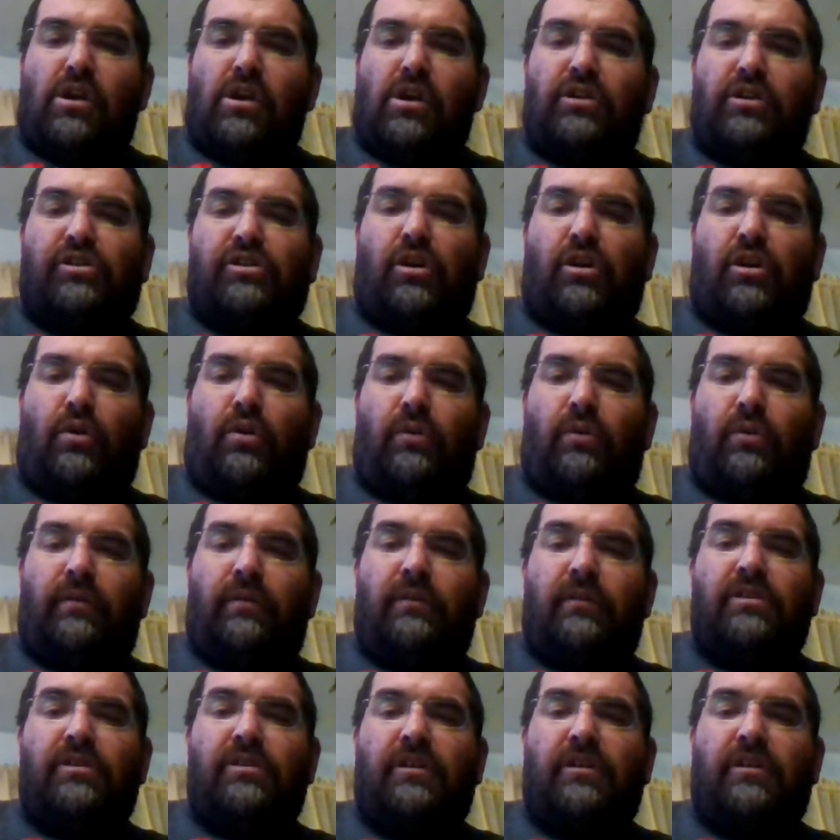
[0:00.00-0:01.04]
So
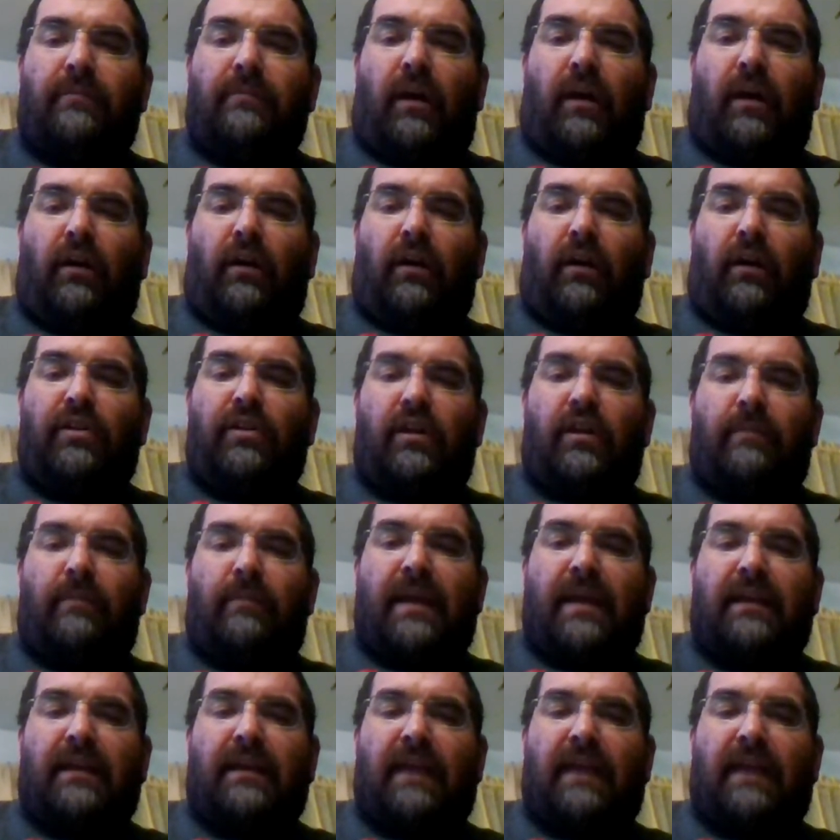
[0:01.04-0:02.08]
tomorrow you're going to
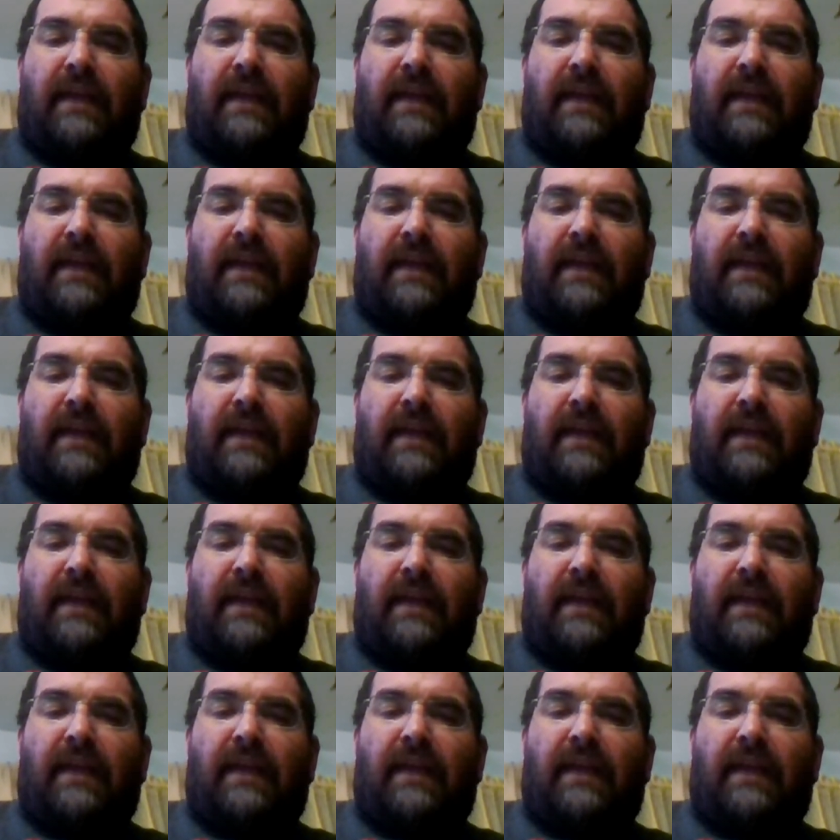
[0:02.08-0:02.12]
make a